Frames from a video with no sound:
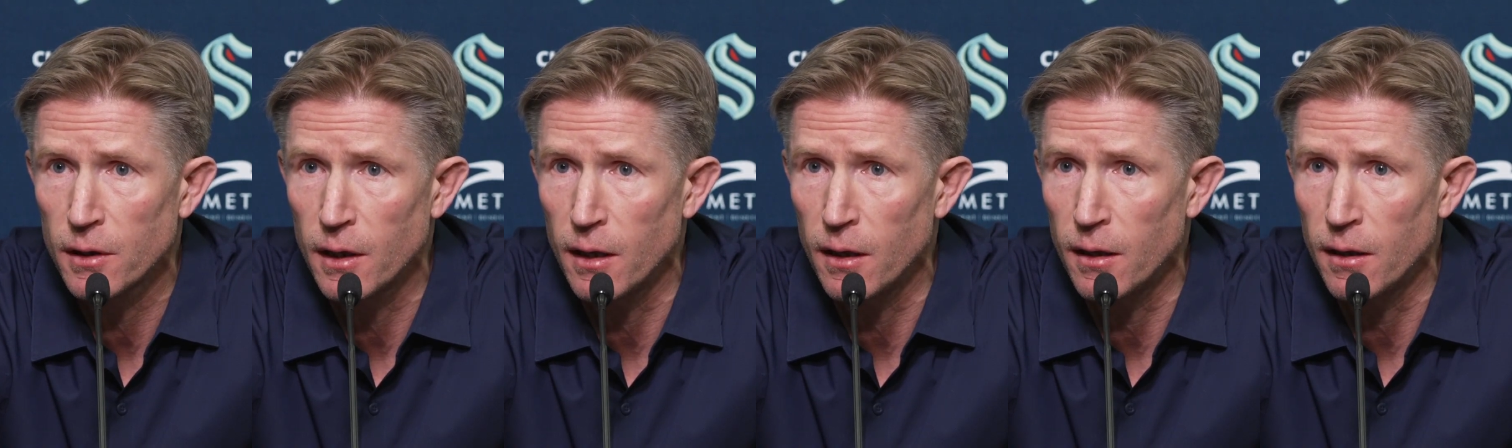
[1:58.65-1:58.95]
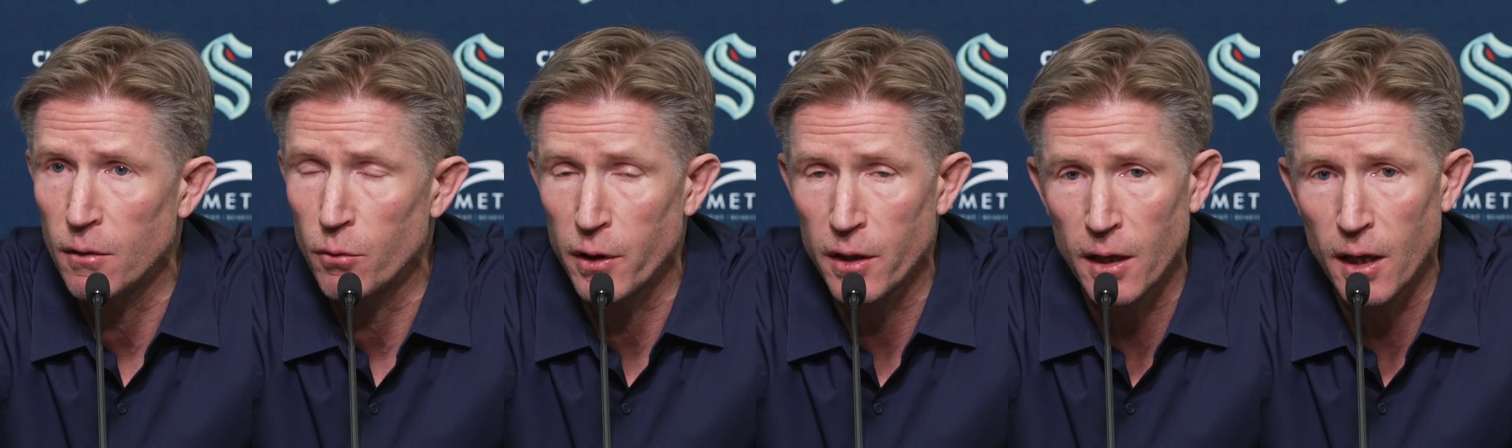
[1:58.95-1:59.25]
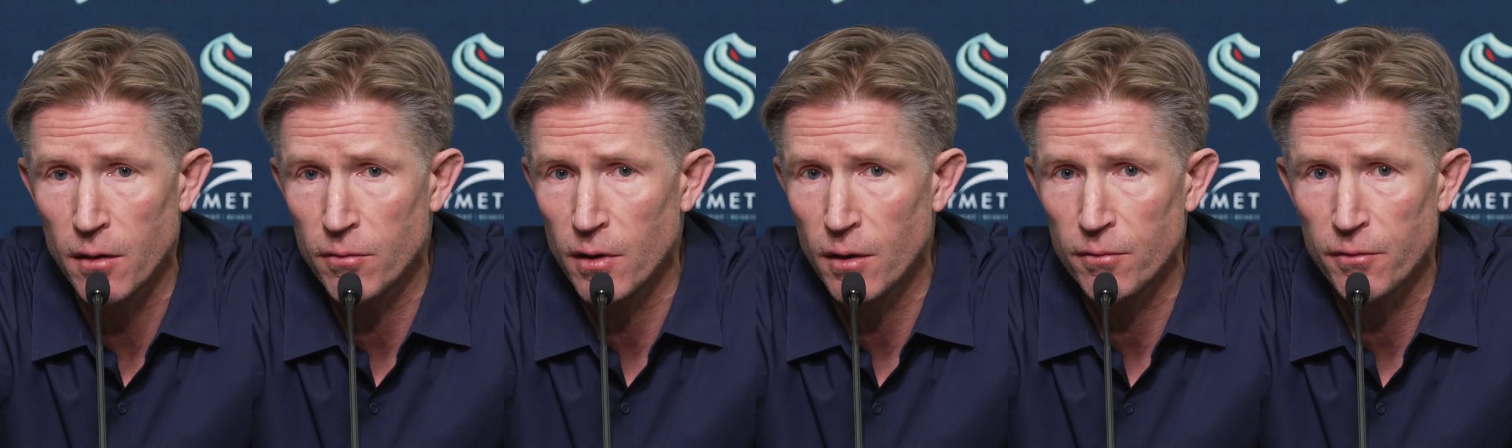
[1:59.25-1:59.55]
Uh, we
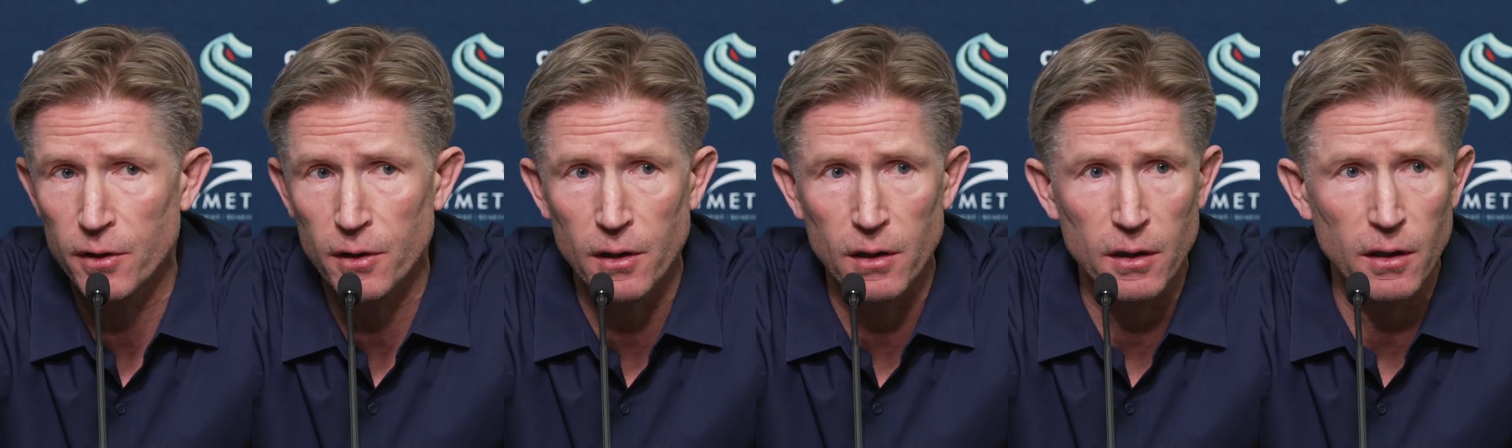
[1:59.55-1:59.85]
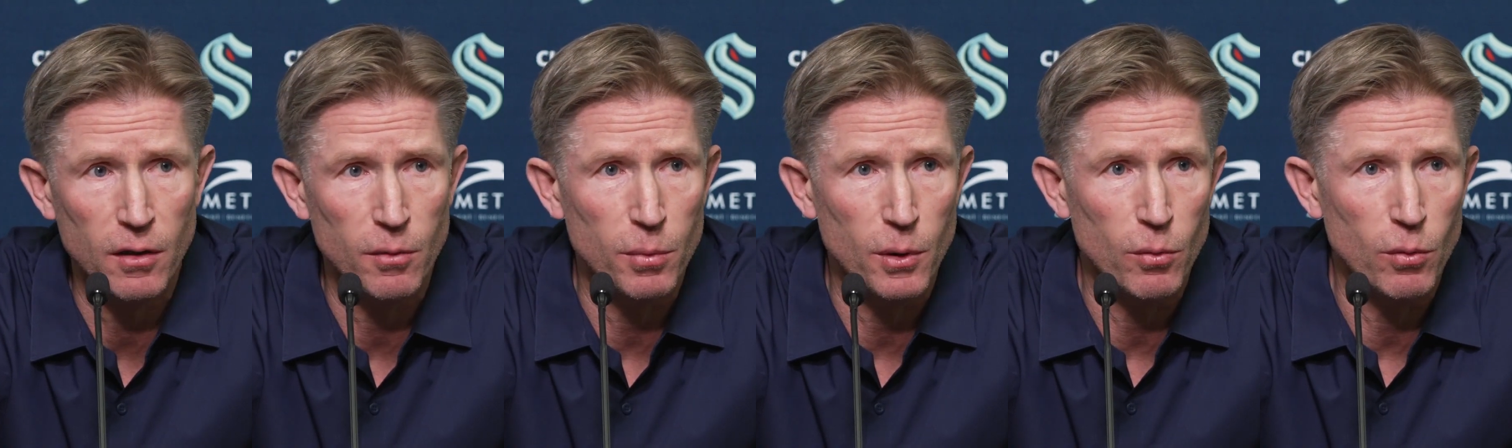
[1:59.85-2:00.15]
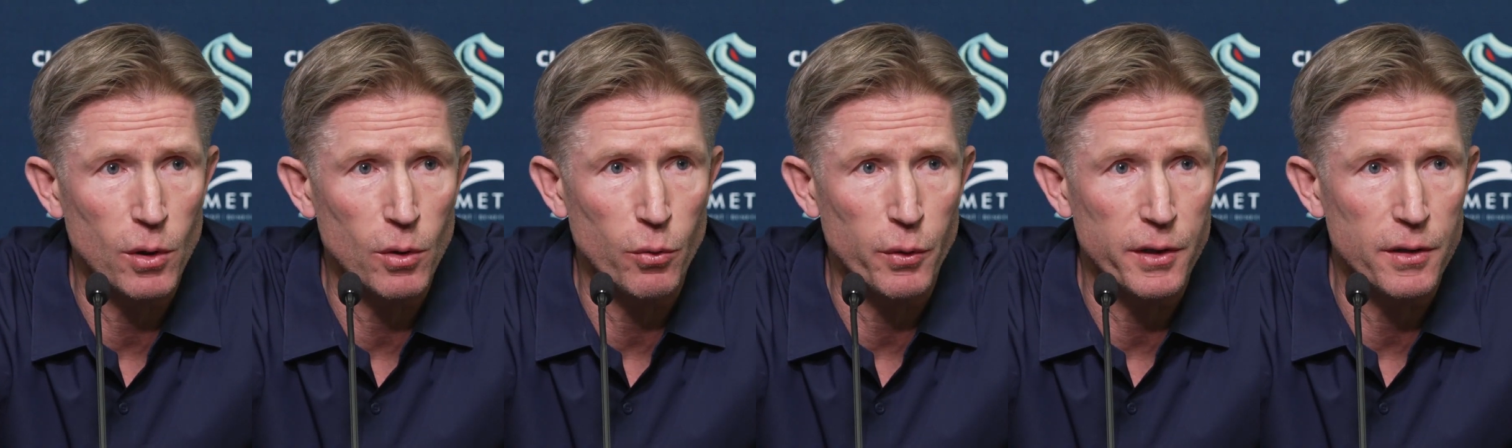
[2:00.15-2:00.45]
gave up very little, but
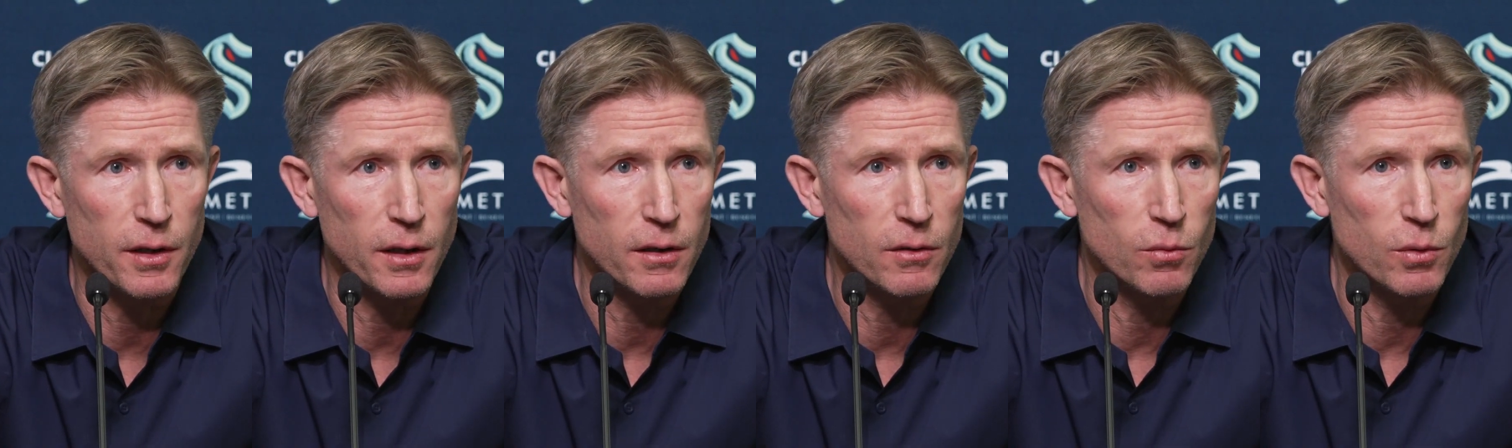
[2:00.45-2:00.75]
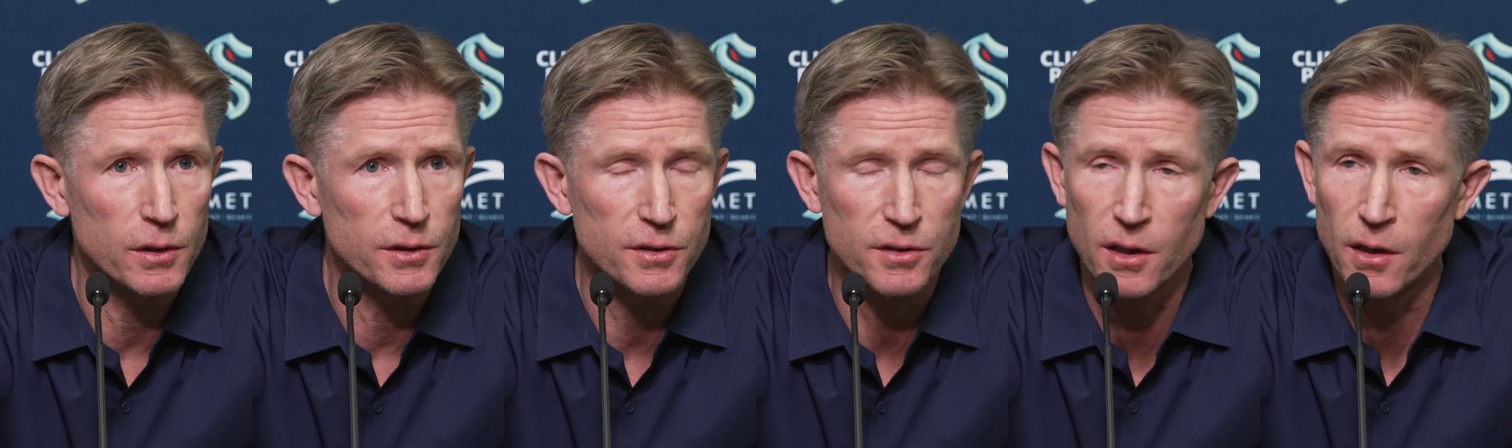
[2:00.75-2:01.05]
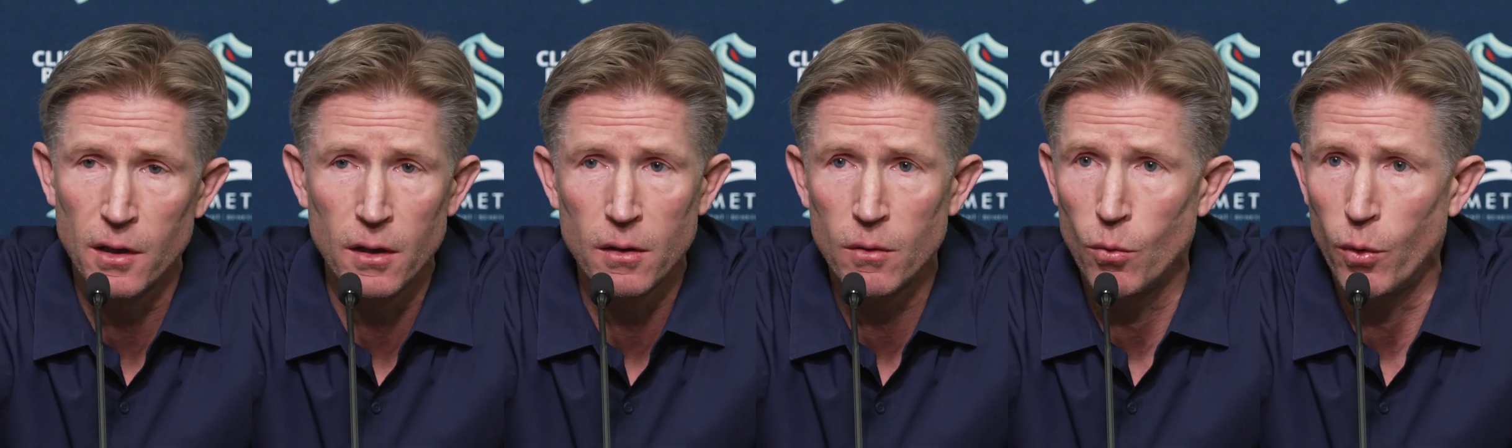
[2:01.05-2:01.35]
what we did was
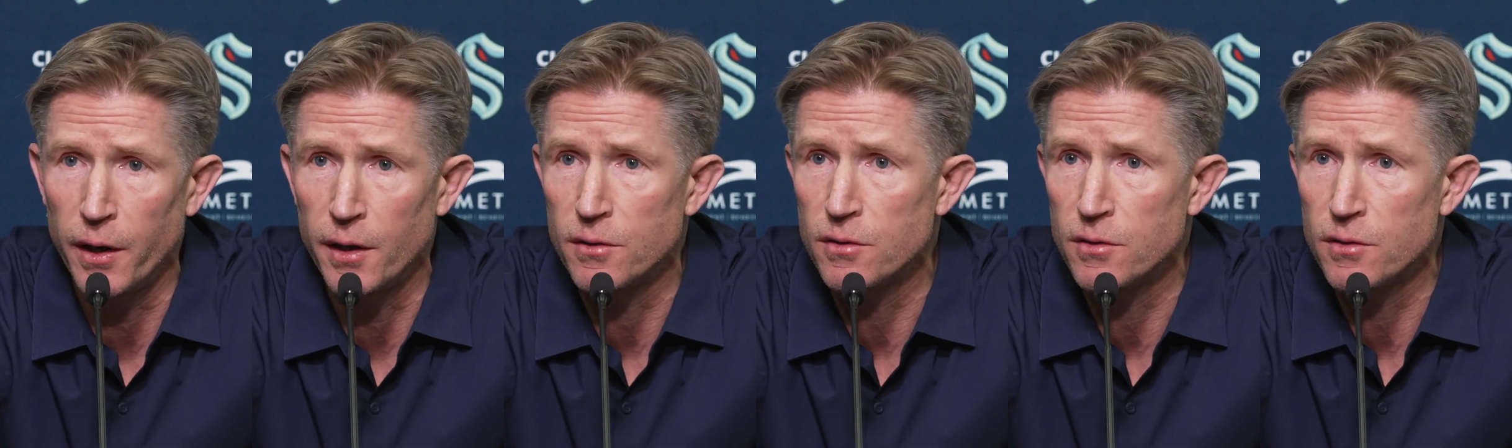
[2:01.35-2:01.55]
way